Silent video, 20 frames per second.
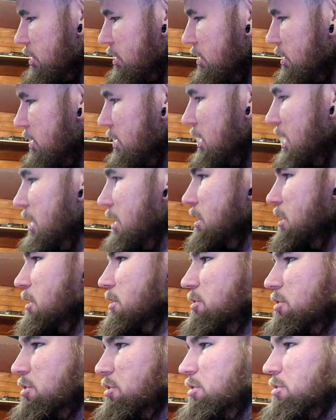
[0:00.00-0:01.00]
turning, and
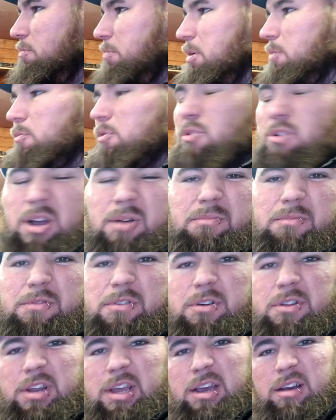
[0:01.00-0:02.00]
there's a bit more
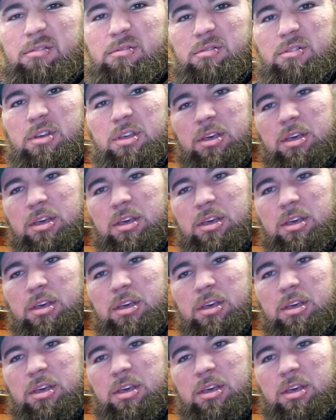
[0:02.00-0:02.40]
comfort now,